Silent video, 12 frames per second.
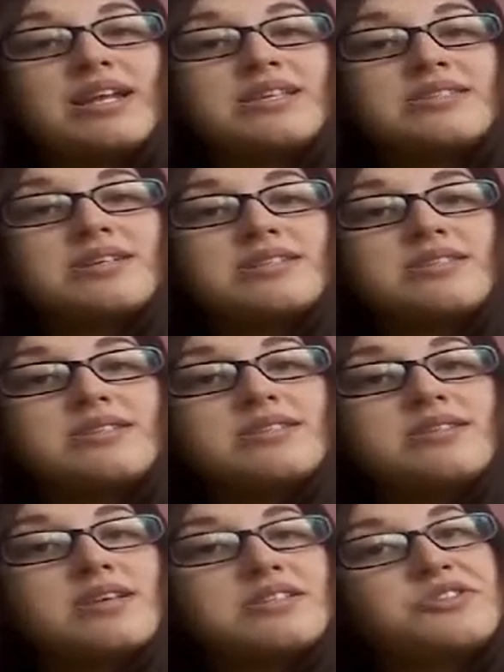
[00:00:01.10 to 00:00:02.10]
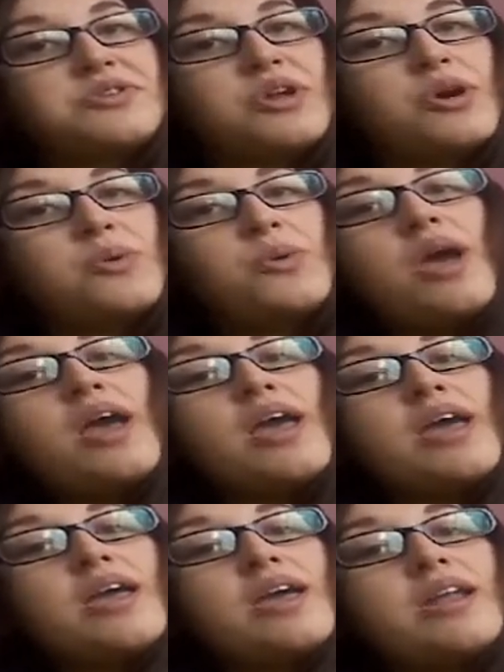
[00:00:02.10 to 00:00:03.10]
is Eliani Sanchez, as you
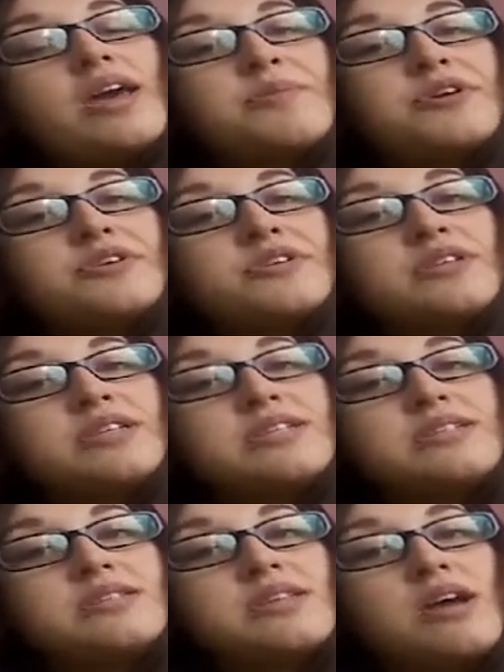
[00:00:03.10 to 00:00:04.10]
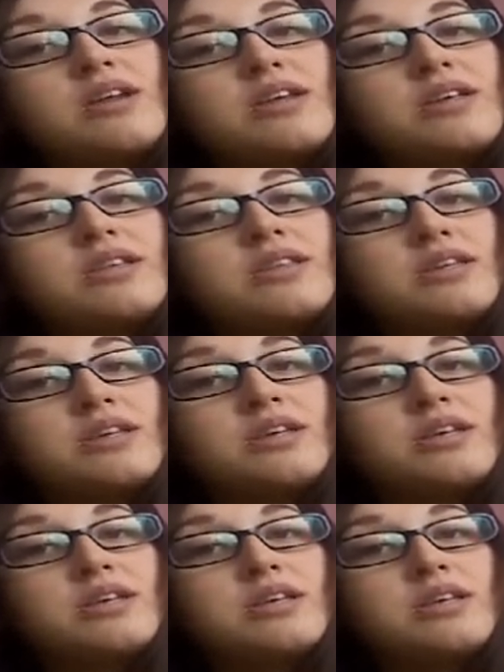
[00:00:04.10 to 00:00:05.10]
know, and I'm currently
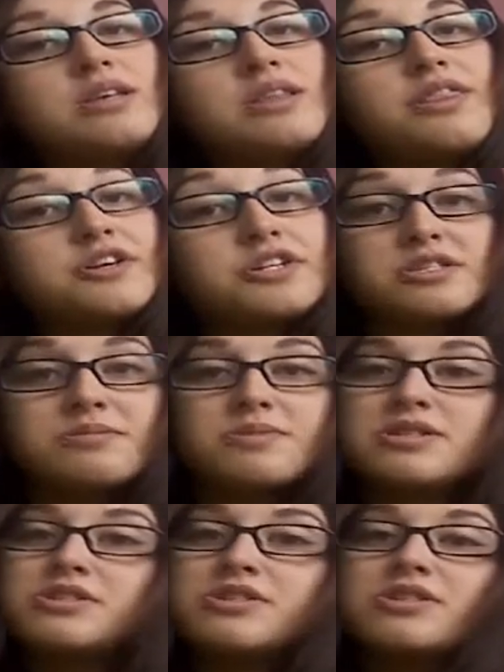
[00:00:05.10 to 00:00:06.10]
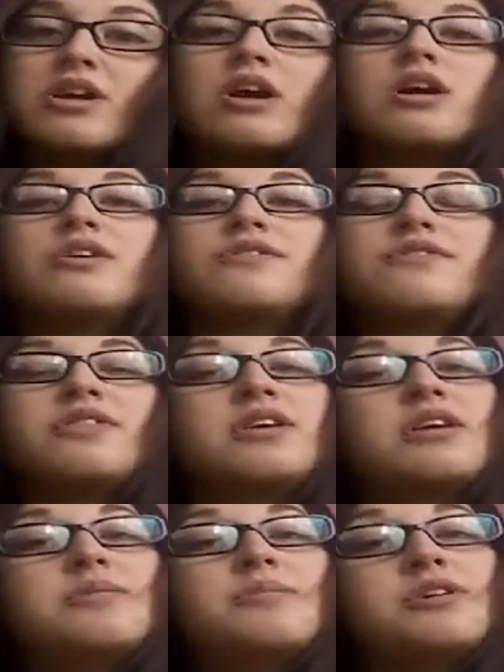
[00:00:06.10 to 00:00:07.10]
studying the third semester
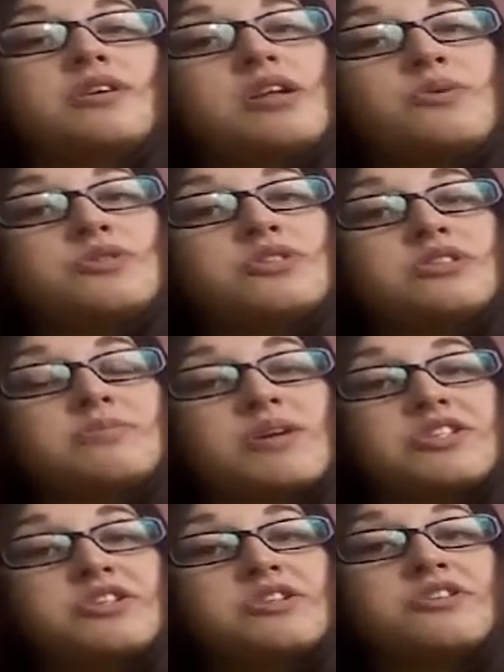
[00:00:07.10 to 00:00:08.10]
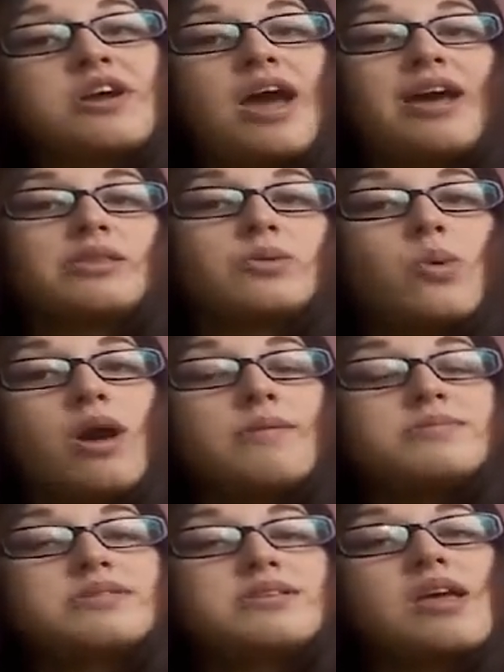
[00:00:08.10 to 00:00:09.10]
of the Modern Languages Bachelor
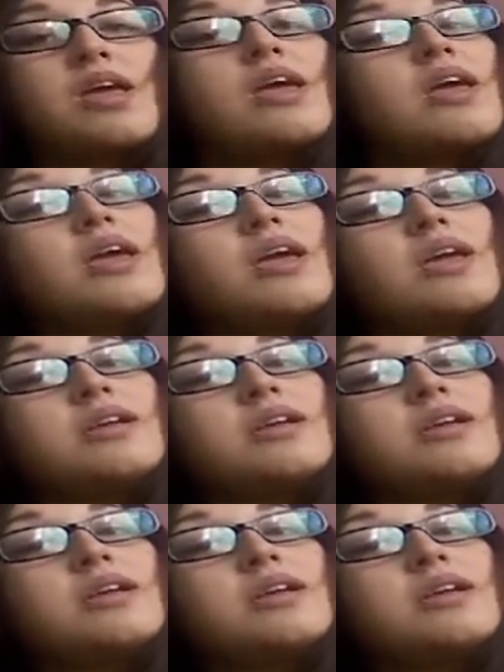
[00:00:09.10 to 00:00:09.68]
at WAPS.